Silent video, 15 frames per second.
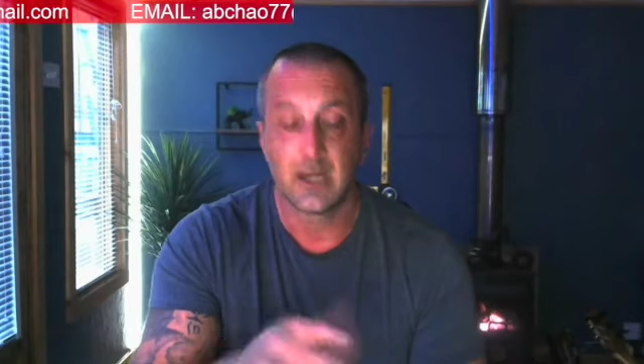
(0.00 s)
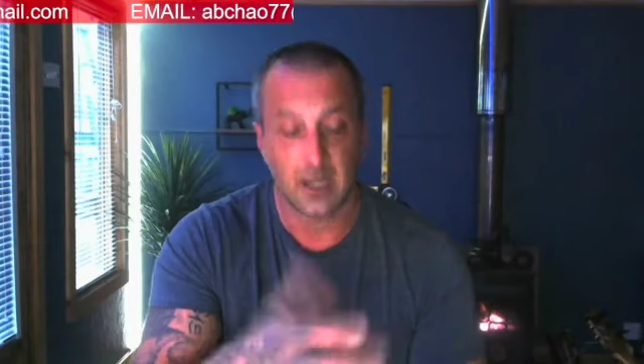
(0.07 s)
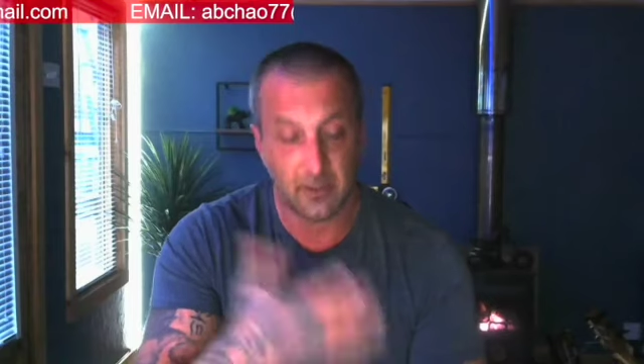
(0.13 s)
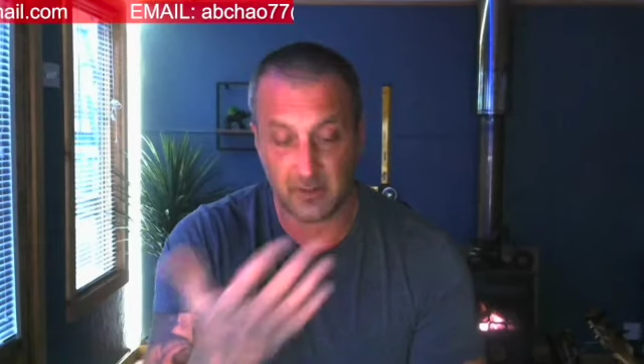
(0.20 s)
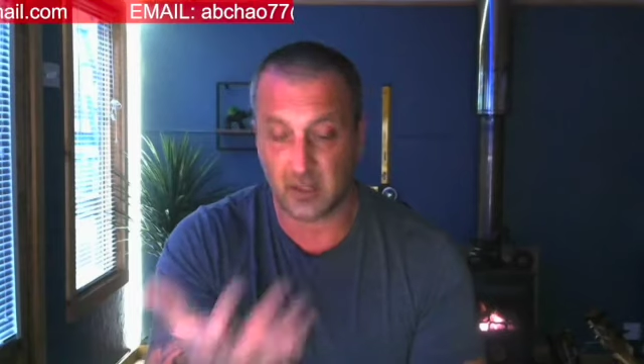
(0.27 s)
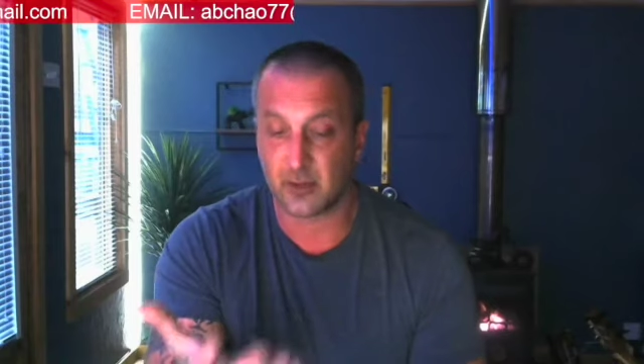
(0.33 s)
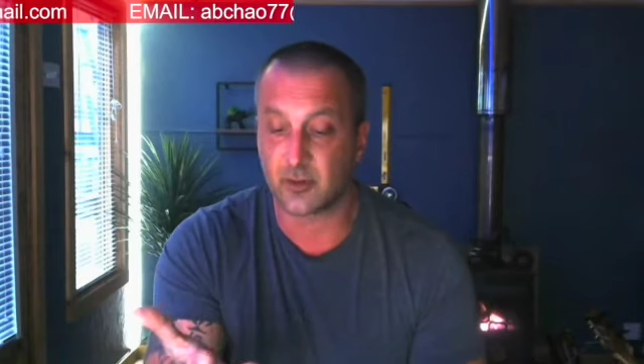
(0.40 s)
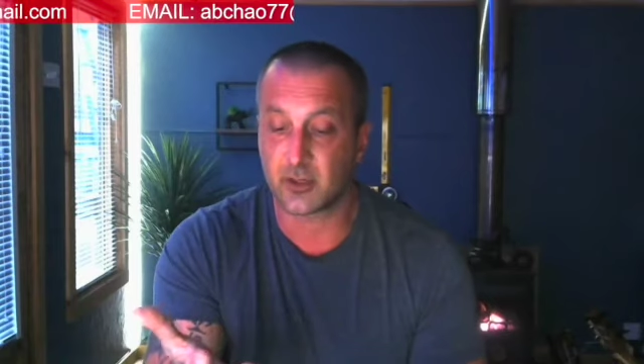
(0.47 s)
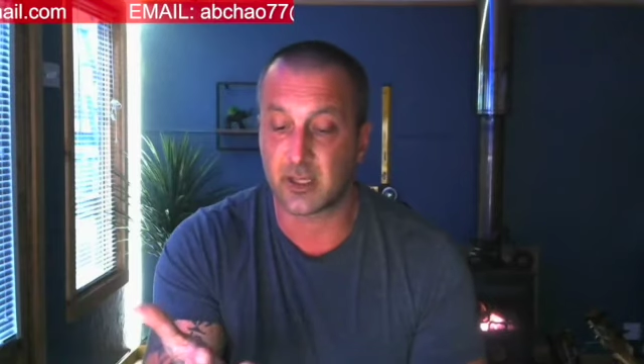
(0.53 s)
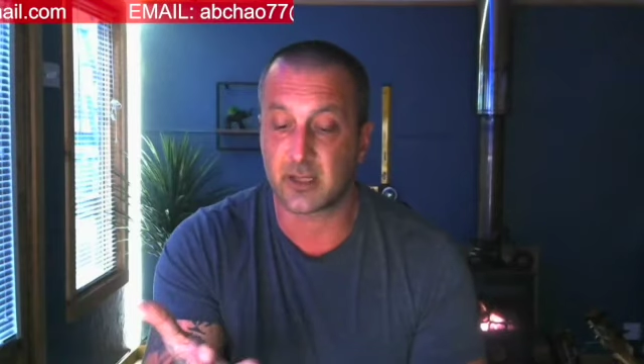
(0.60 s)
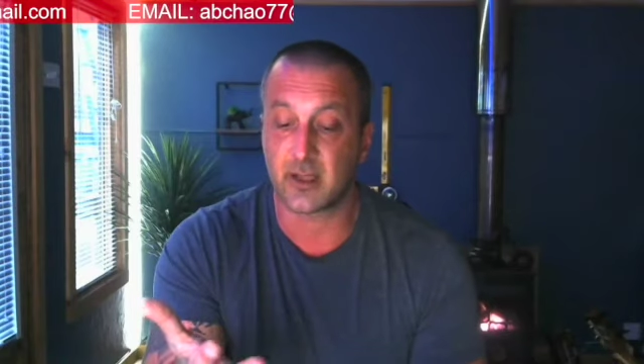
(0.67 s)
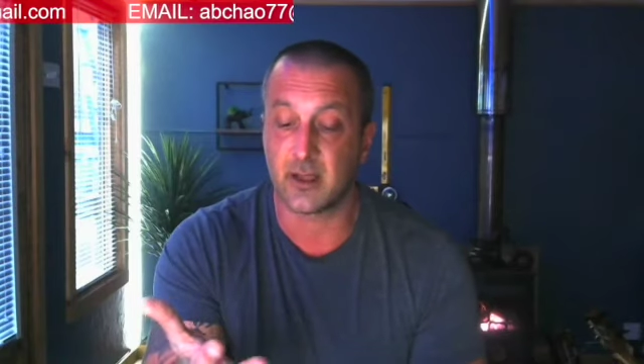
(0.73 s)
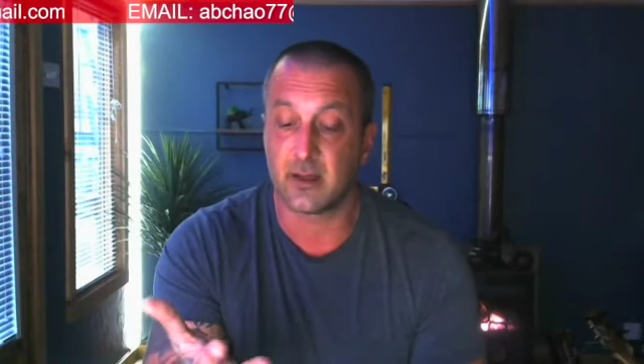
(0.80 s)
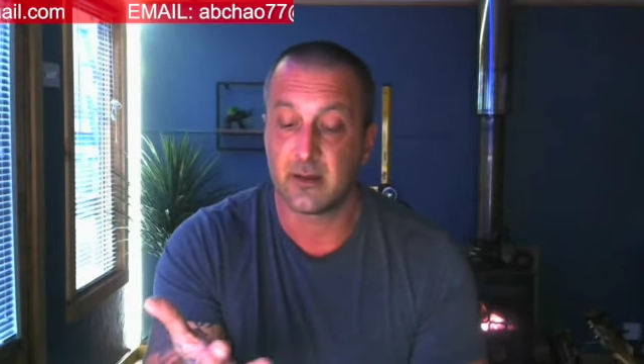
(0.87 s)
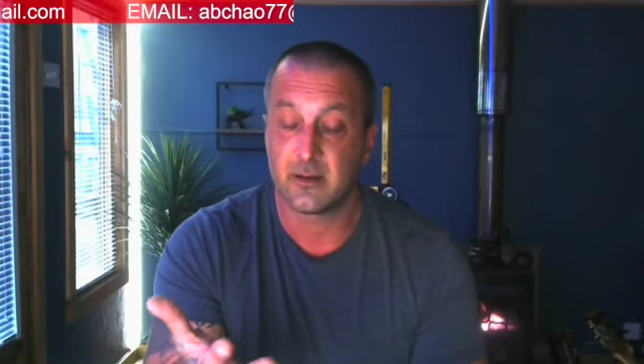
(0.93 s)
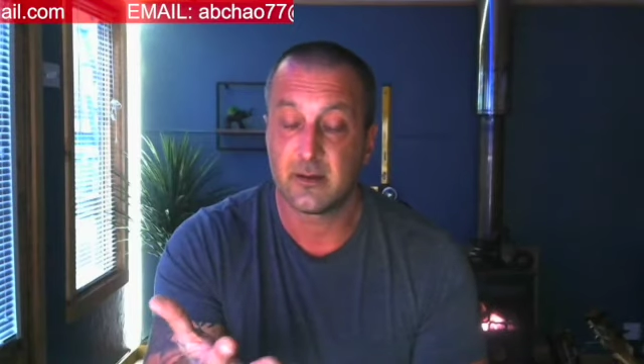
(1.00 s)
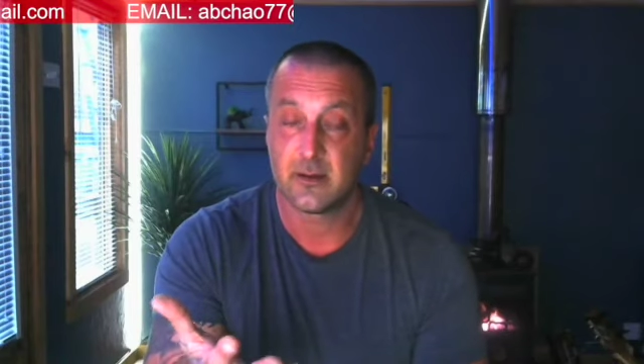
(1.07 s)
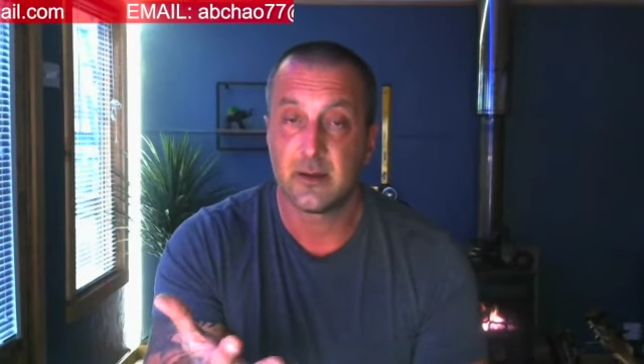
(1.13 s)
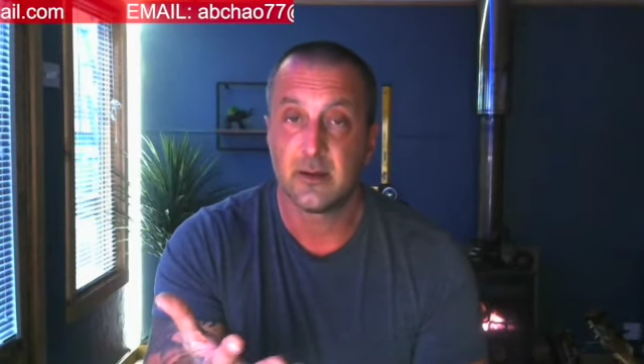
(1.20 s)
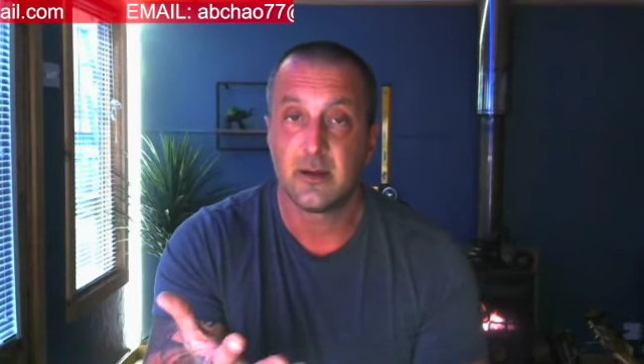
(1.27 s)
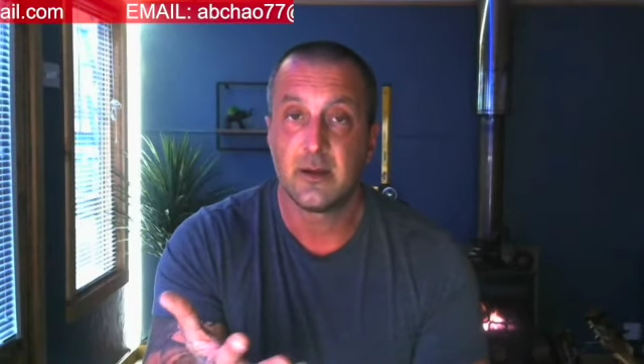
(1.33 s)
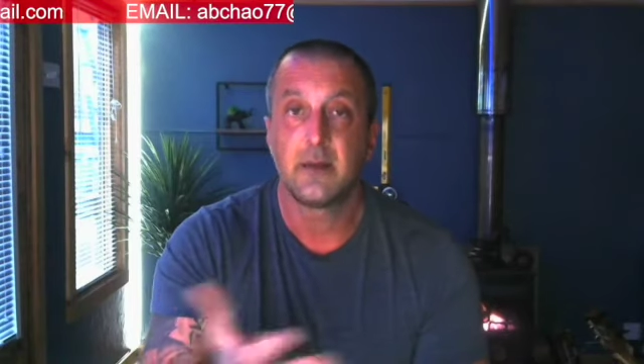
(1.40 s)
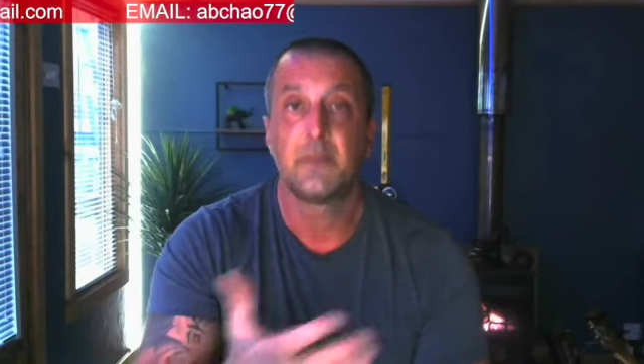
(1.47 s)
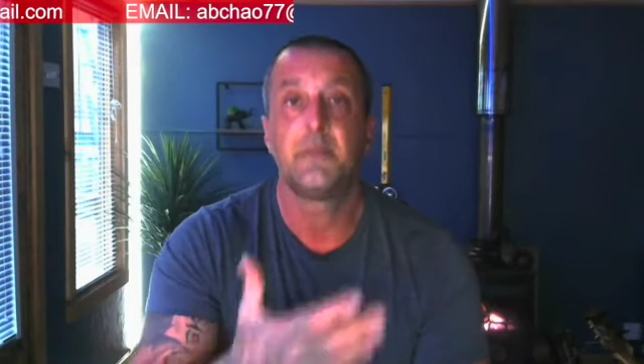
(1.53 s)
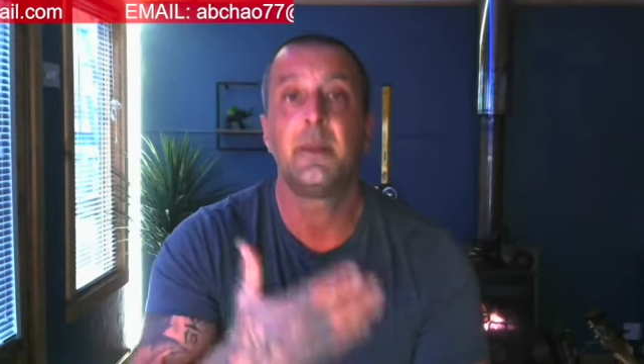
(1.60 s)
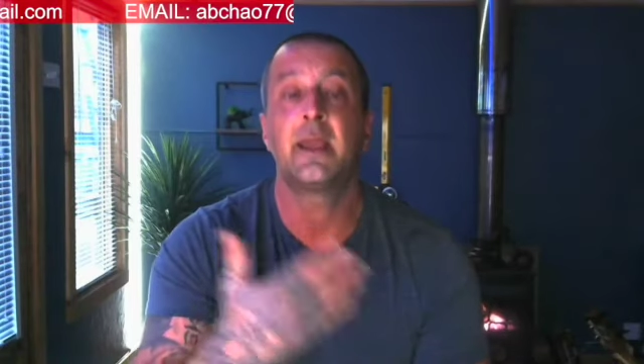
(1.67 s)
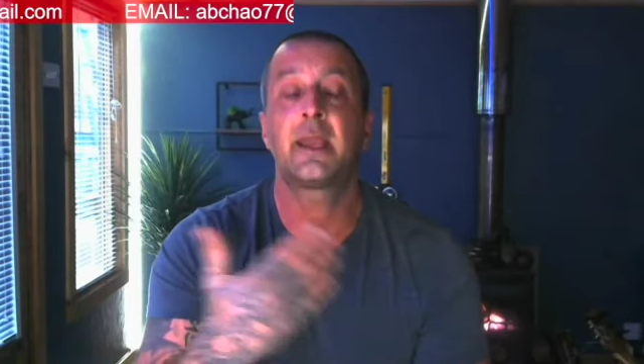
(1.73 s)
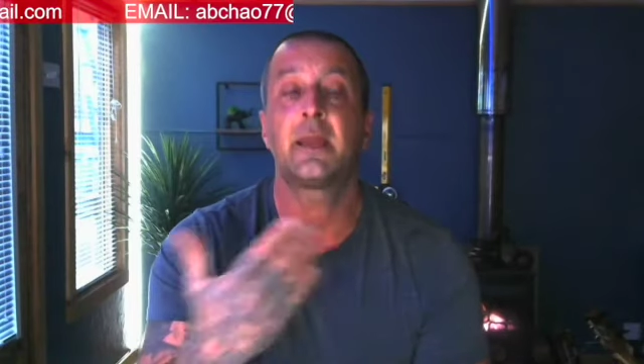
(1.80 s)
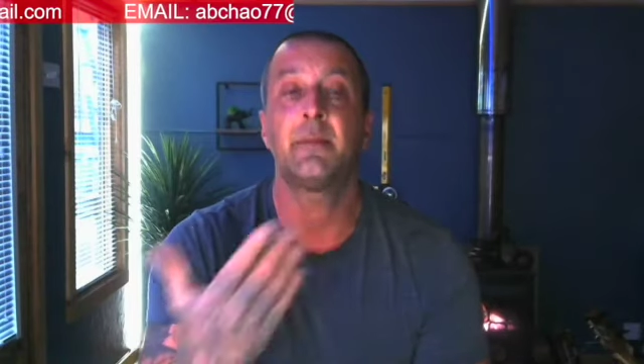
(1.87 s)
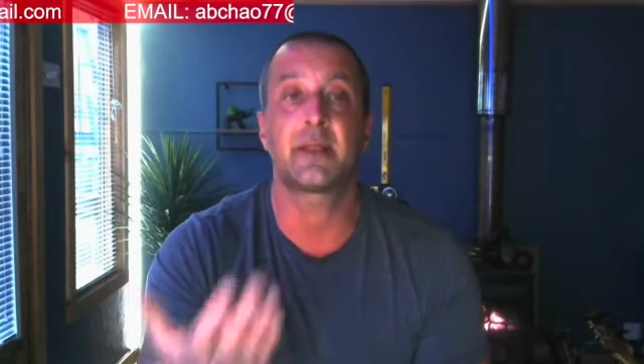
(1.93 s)
having a look at it,
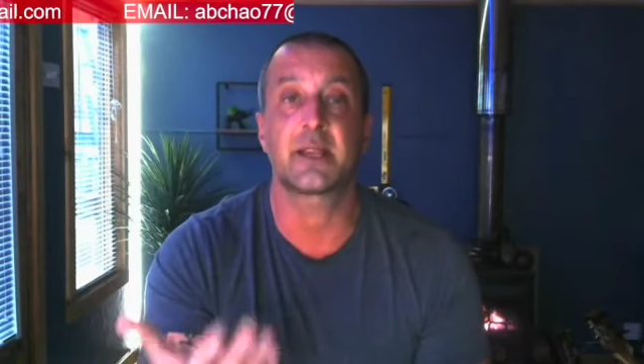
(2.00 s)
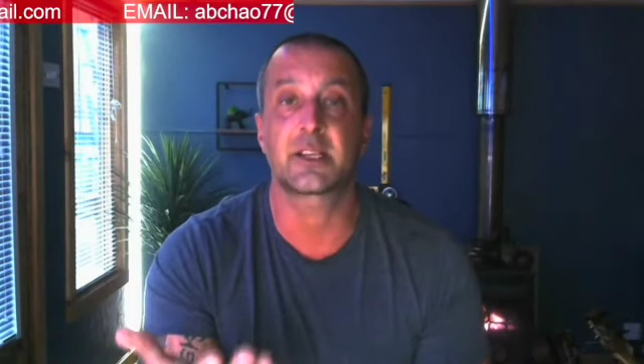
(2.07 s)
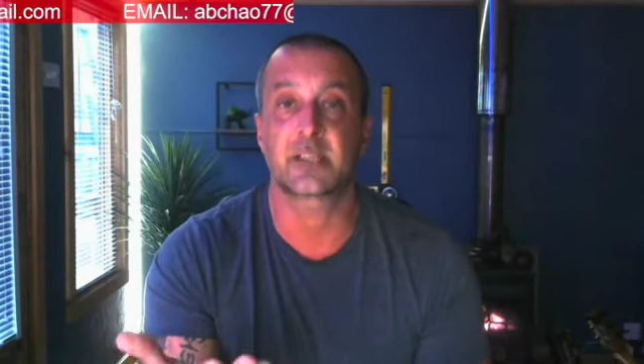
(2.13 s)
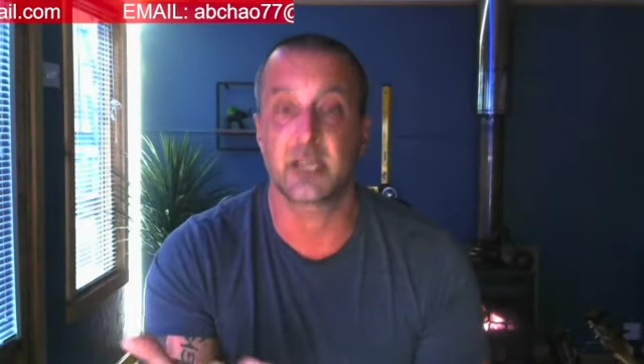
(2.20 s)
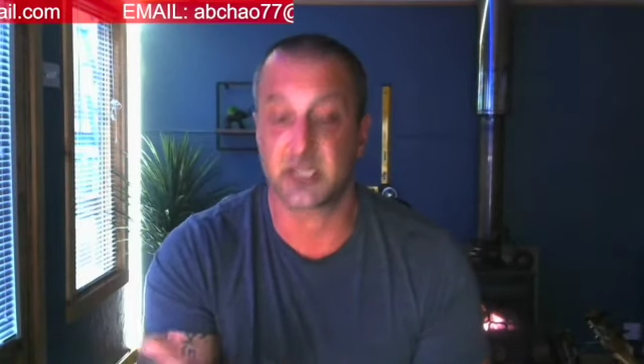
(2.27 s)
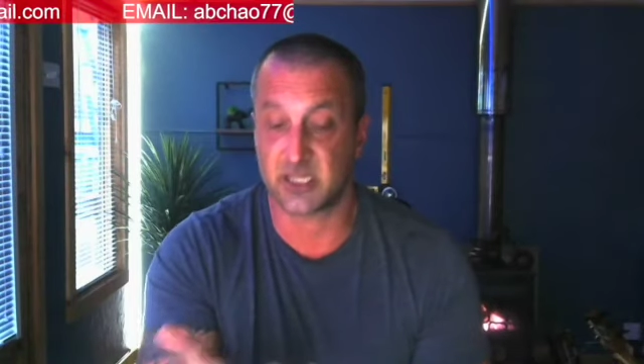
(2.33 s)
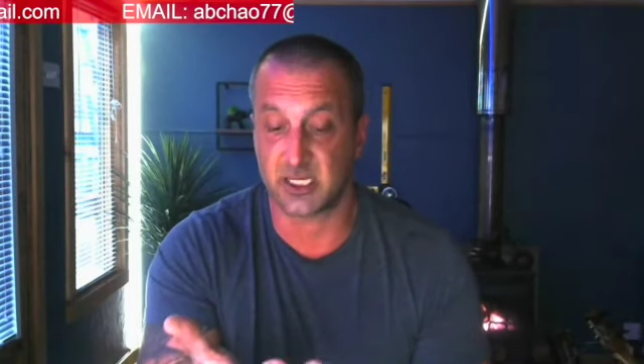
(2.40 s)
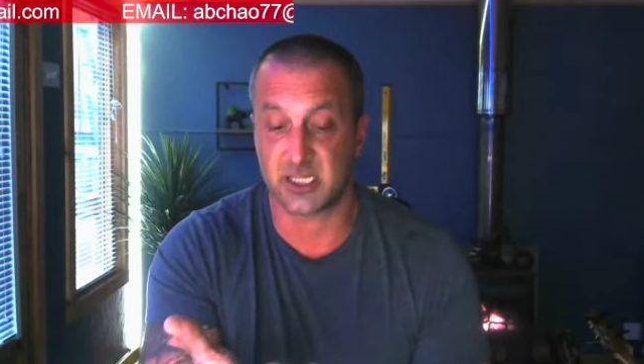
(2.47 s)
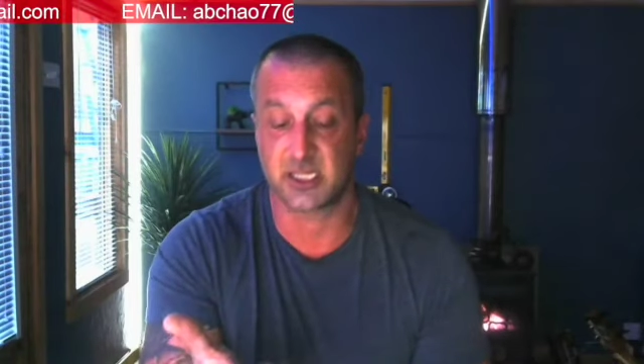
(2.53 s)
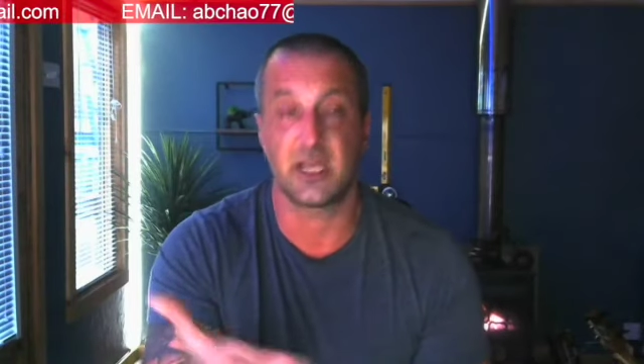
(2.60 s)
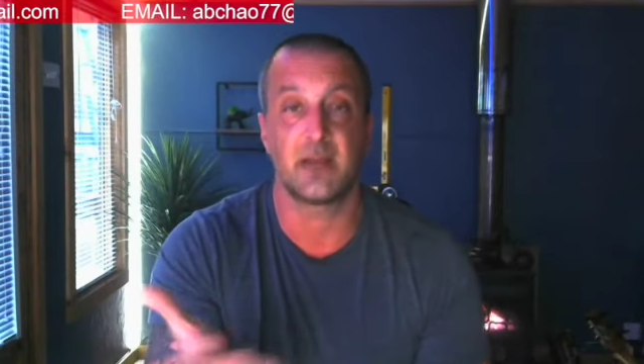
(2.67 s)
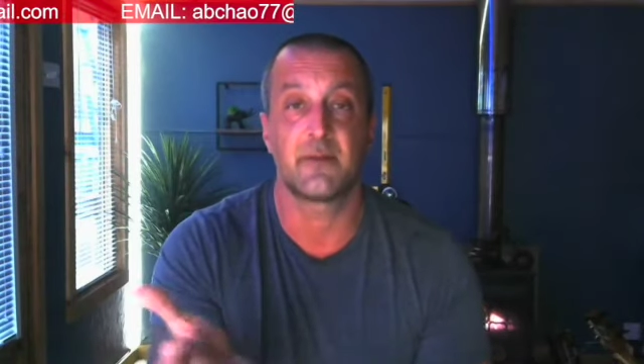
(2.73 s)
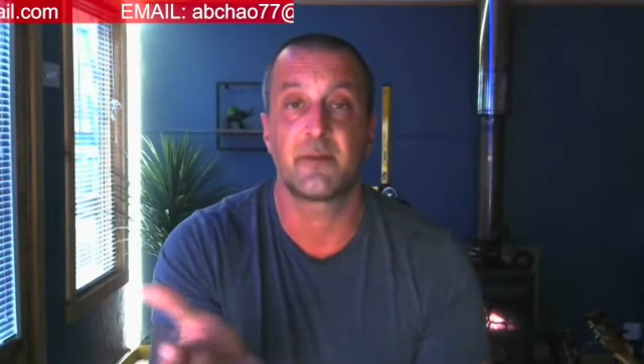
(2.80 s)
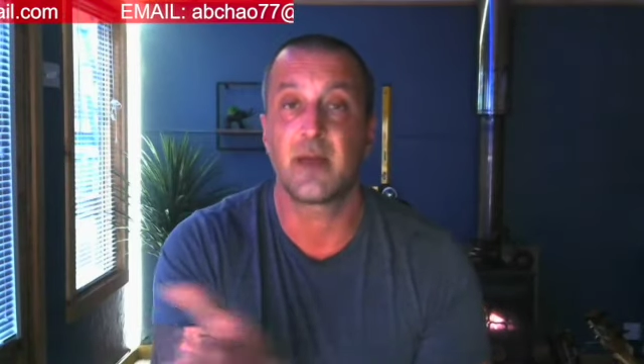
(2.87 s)
making my decision to say,